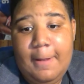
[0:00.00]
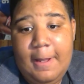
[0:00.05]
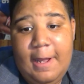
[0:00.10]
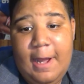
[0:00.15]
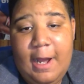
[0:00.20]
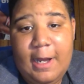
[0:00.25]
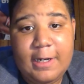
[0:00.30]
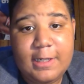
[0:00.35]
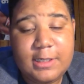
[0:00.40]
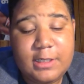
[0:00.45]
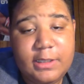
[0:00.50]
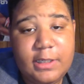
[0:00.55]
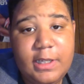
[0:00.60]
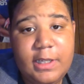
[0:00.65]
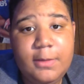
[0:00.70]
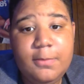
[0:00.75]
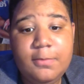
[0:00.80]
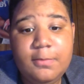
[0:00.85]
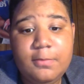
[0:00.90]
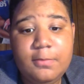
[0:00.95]

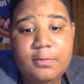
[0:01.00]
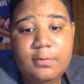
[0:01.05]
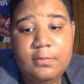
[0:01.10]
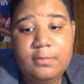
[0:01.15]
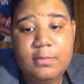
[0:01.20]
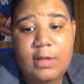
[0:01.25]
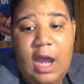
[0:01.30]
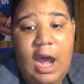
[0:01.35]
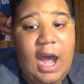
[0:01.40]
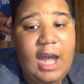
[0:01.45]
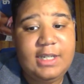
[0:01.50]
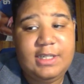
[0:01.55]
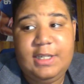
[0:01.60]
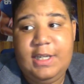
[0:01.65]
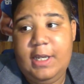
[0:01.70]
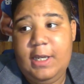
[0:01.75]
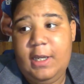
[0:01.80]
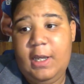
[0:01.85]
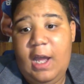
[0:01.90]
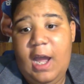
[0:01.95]
Honestly, hot
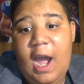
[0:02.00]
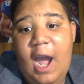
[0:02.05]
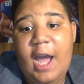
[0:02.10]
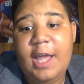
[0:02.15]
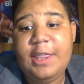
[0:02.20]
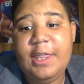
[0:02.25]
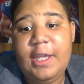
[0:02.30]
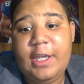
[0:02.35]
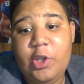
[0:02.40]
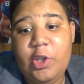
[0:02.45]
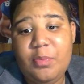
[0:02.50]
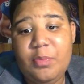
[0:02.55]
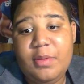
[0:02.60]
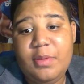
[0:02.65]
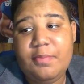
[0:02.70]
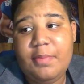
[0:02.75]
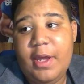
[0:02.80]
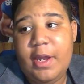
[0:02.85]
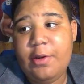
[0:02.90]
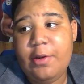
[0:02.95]
take. I think he'll be
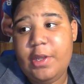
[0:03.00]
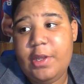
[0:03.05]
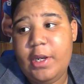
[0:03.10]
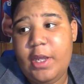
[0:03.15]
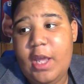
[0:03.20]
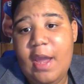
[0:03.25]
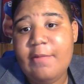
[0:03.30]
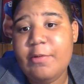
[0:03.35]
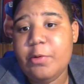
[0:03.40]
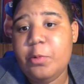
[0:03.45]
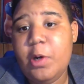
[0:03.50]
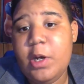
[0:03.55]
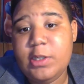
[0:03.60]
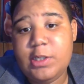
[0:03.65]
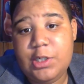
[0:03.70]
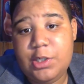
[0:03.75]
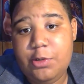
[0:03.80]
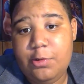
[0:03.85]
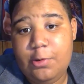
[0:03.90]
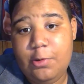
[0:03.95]
better than he ever was
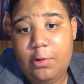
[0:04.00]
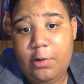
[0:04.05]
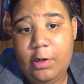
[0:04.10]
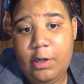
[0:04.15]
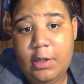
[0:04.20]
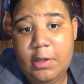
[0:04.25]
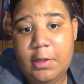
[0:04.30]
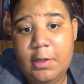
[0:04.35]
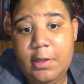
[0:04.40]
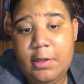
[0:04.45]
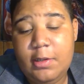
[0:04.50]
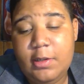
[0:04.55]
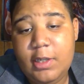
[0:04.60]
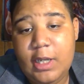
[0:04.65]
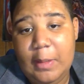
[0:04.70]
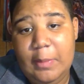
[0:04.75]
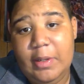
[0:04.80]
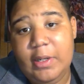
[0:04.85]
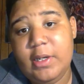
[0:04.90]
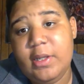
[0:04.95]
in New York
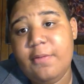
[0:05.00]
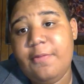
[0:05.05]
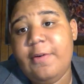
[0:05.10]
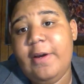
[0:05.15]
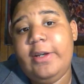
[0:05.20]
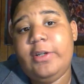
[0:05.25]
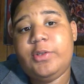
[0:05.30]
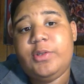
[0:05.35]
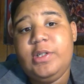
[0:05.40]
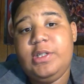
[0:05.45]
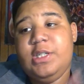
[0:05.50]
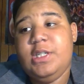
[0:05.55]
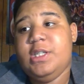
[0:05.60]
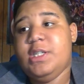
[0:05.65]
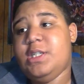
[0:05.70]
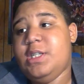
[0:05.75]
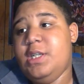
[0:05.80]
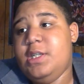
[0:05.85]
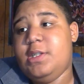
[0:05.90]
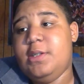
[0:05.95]
coming into the final stretch of the
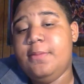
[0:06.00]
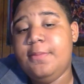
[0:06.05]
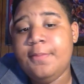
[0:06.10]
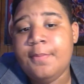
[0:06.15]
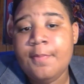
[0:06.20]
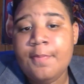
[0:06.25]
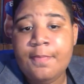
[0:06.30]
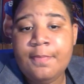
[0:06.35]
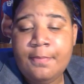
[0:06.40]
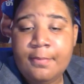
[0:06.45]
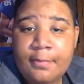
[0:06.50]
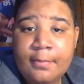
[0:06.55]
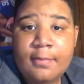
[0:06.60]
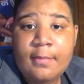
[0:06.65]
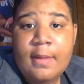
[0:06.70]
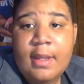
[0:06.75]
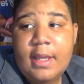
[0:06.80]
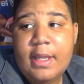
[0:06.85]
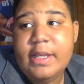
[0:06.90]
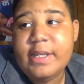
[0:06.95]
season.
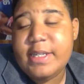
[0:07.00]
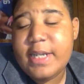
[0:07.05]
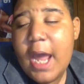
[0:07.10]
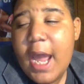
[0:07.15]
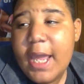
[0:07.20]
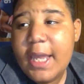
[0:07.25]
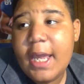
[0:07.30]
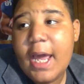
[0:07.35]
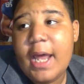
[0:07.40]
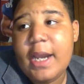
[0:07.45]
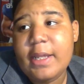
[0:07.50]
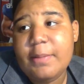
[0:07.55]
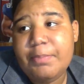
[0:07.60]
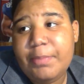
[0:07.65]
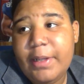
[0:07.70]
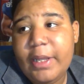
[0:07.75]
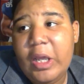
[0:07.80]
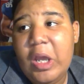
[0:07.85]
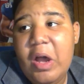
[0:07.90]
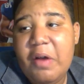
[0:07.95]
Because now you got a
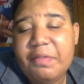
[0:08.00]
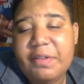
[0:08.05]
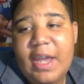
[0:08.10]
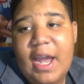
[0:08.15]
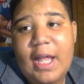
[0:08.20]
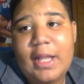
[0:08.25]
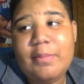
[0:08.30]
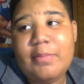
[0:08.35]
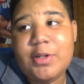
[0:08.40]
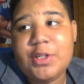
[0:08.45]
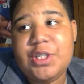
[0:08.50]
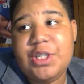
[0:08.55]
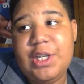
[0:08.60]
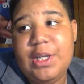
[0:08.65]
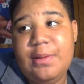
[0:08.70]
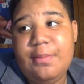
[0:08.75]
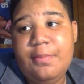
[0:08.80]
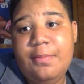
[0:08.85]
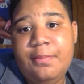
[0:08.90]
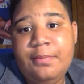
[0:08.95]
playoff-caliber
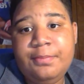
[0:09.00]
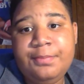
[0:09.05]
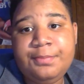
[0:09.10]
team.